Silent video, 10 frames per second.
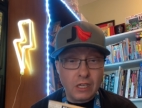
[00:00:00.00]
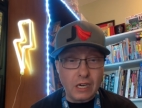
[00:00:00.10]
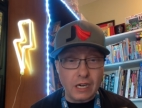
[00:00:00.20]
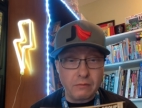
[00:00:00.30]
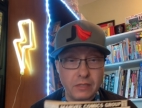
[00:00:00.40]

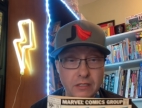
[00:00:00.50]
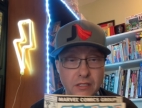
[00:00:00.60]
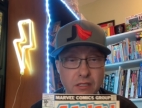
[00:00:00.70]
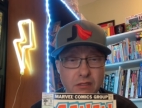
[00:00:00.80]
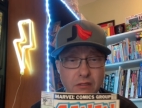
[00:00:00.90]
um, this
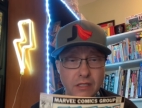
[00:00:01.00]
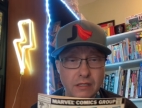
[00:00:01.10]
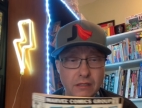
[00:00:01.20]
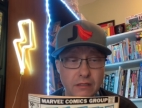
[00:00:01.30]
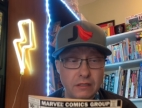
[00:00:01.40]
is
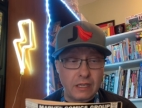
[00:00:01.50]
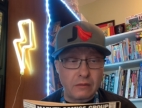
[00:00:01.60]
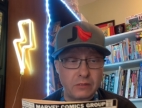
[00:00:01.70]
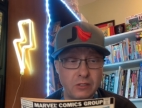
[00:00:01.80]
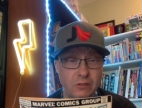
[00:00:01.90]
in,
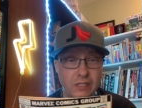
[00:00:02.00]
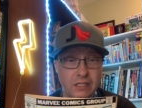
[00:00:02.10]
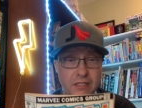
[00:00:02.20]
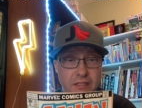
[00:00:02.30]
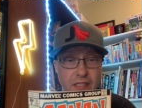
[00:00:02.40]
um, so like
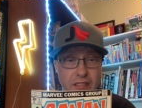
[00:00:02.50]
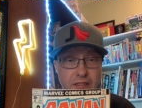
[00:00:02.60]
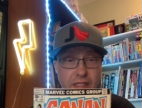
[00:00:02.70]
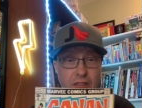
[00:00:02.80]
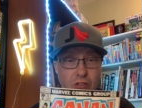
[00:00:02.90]
I say, it's
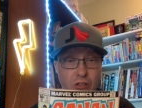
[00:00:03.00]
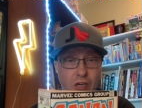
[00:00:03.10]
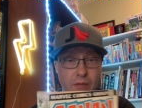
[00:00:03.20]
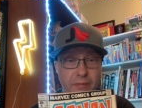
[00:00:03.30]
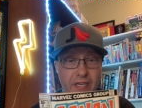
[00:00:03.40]
in
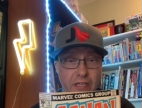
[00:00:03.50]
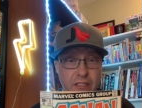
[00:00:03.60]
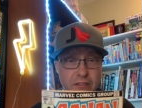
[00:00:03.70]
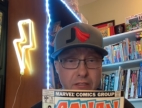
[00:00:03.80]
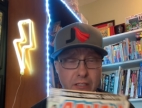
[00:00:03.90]
not bad
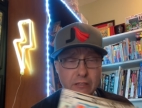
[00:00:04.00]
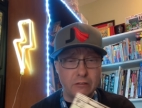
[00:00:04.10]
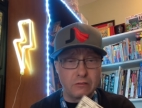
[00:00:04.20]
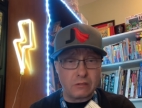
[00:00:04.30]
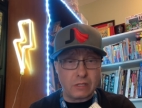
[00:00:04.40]
consent,
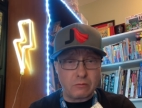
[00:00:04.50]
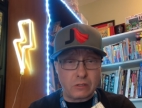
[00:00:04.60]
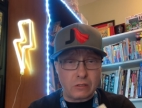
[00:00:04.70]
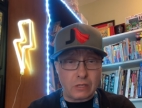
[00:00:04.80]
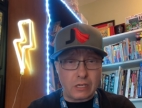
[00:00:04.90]

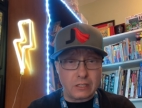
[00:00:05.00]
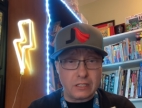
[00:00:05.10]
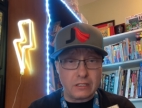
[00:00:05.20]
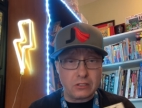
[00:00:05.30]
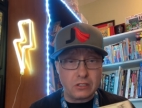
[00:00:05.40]
uh,
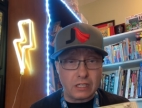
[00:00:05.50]
condition.